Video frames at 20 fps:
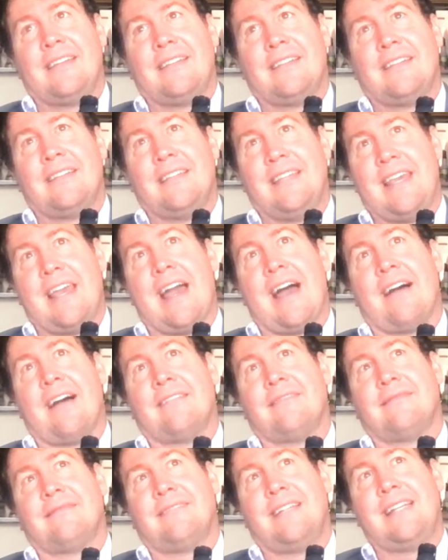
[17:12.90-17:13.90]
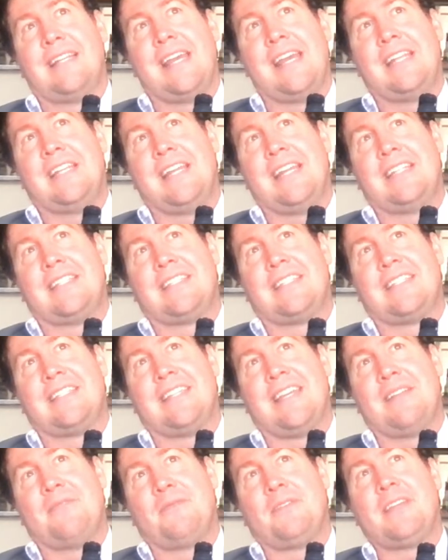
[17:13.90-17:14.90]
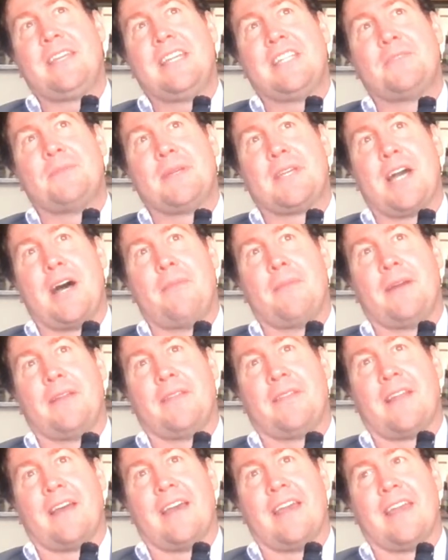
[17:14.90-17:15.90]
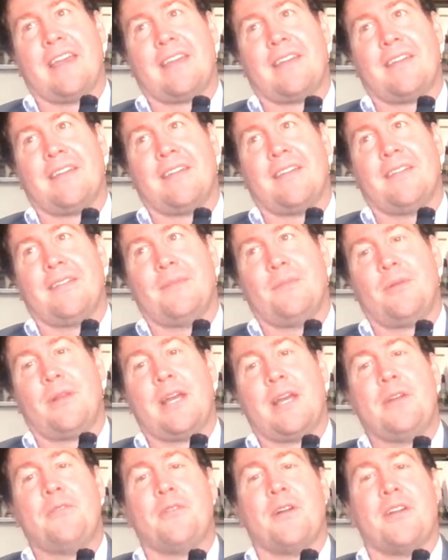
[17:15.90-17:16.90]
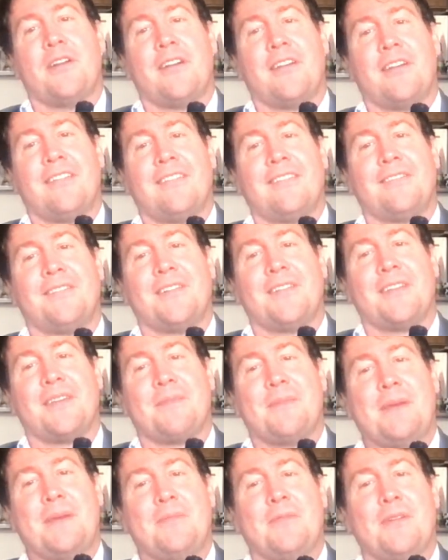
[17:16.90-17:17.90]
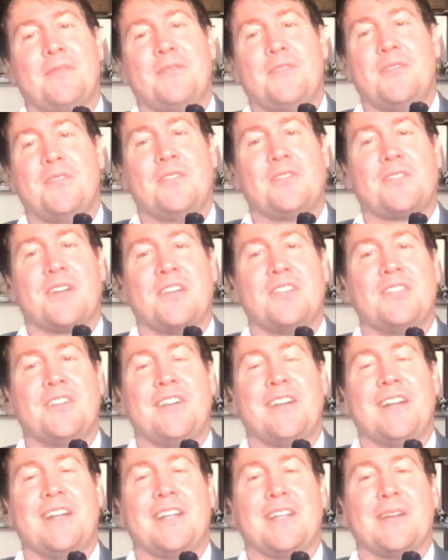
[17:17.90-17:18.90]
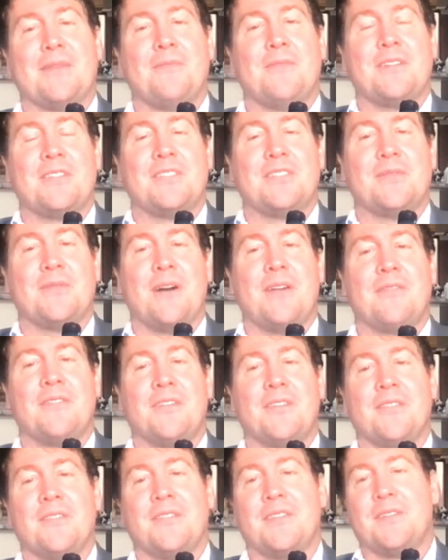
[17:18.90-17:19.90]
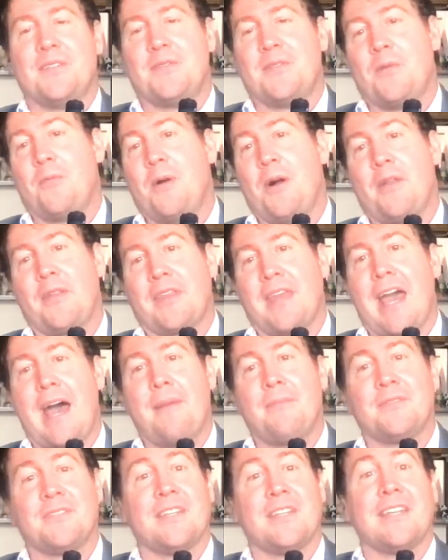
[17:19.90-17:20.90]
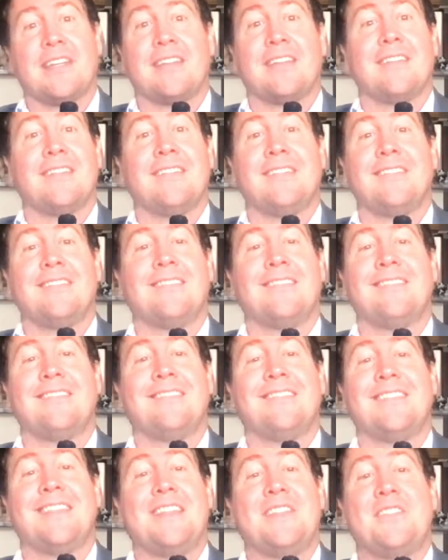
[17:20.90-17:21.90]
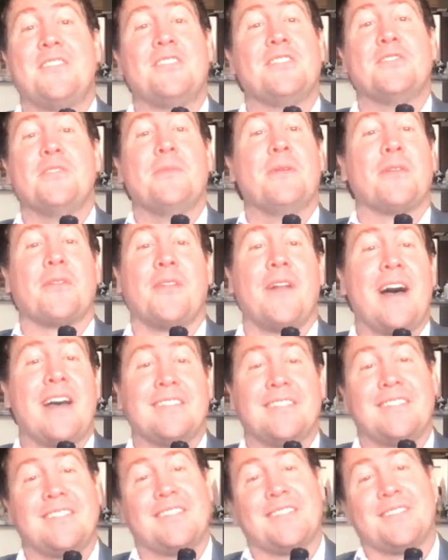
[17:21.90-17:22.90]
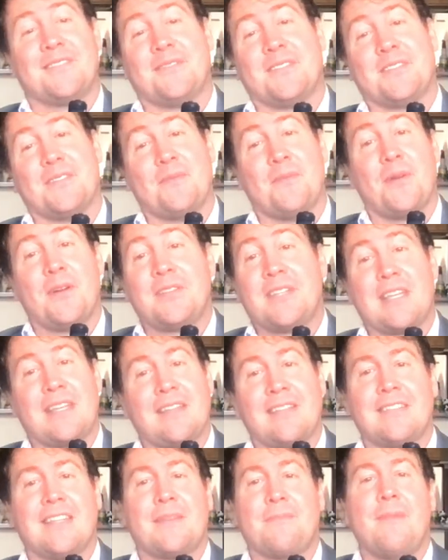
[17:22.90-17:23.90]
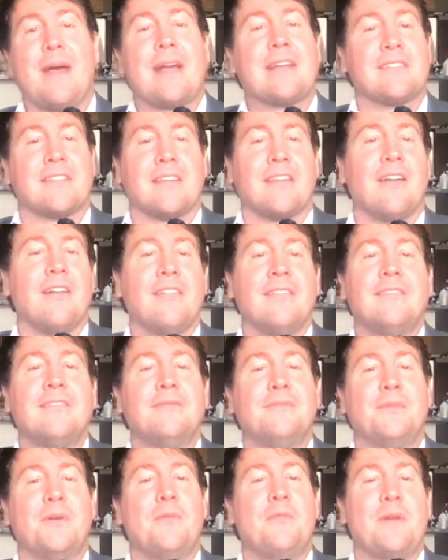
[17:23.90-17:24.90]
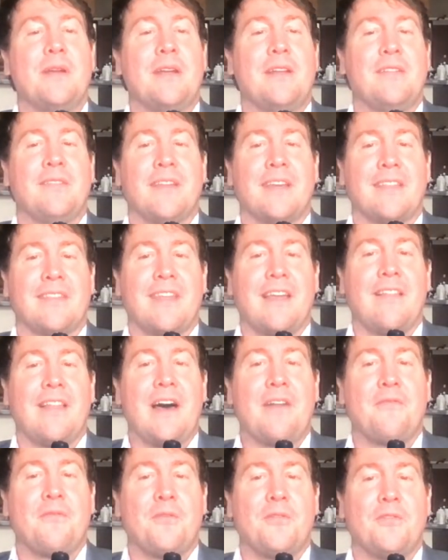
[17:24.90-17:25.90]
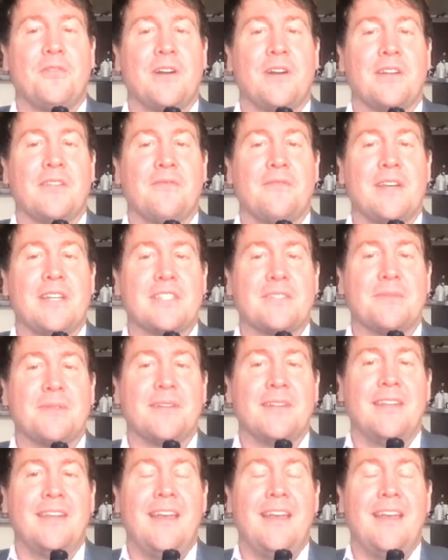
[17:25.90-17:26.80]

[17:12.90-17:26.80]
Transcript: Yeah, it really is becoming like Blade Runner, where like people have no discretionary income whatsoever. The wealth gap's like there is no middle class. It's just rich and poor. It's like Mexico when they allowed foreign direct investment.